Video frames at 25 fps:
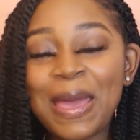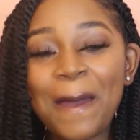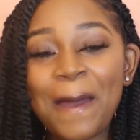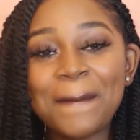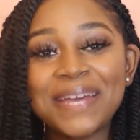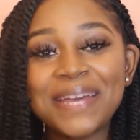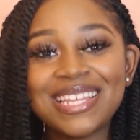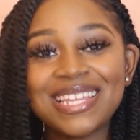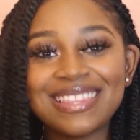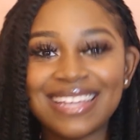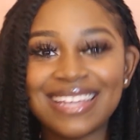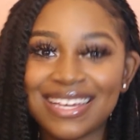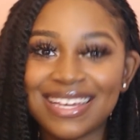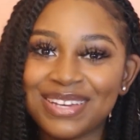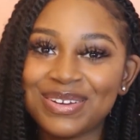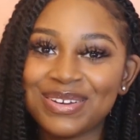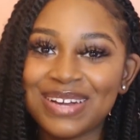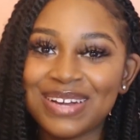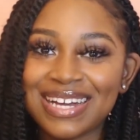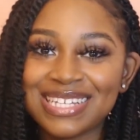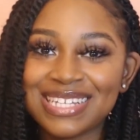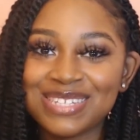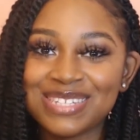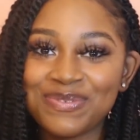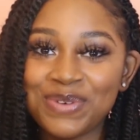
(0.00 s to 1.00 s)
But thank you
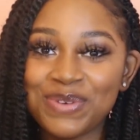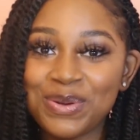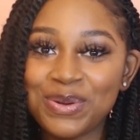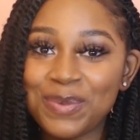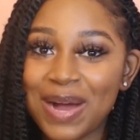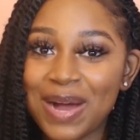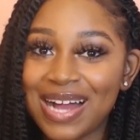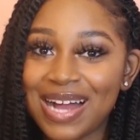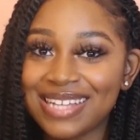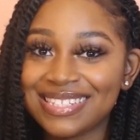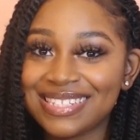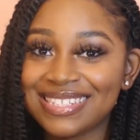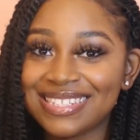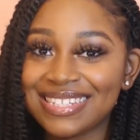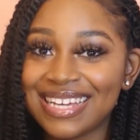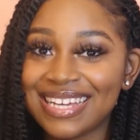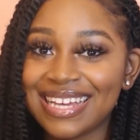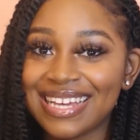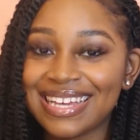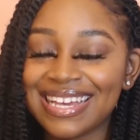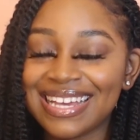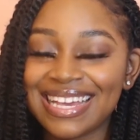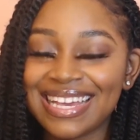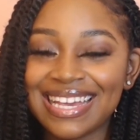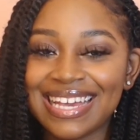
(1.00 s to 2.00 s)
guys for
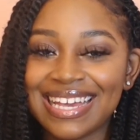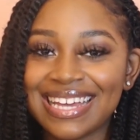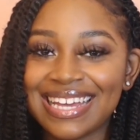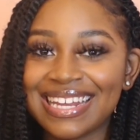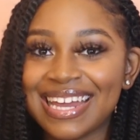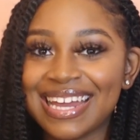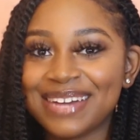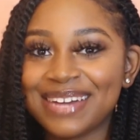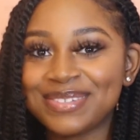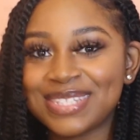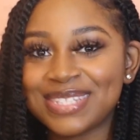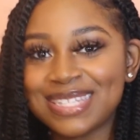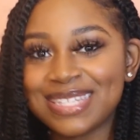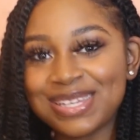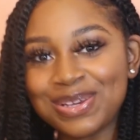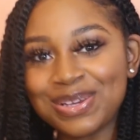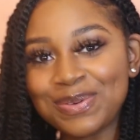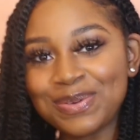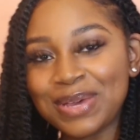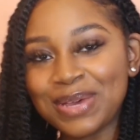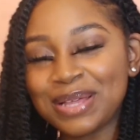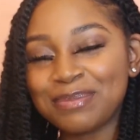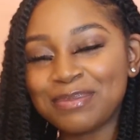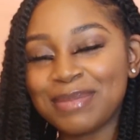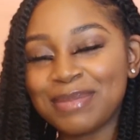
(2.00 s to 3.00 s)
watching, and I'll see you
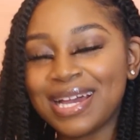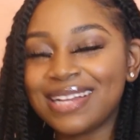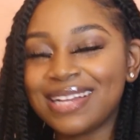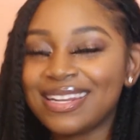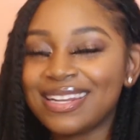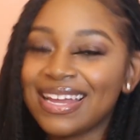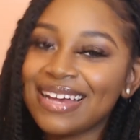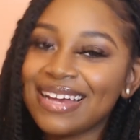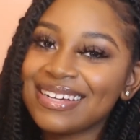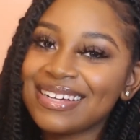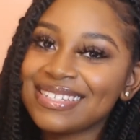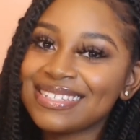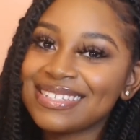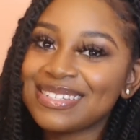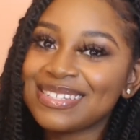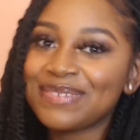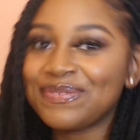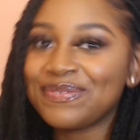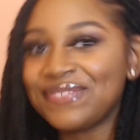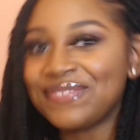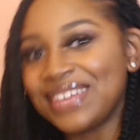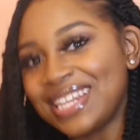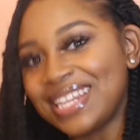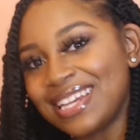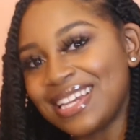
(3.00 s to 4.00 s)
in my next
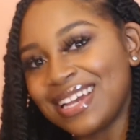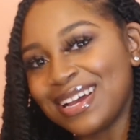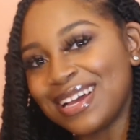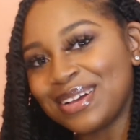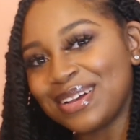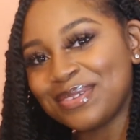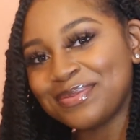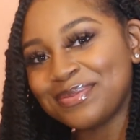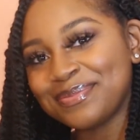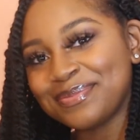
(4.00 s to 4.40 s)
video.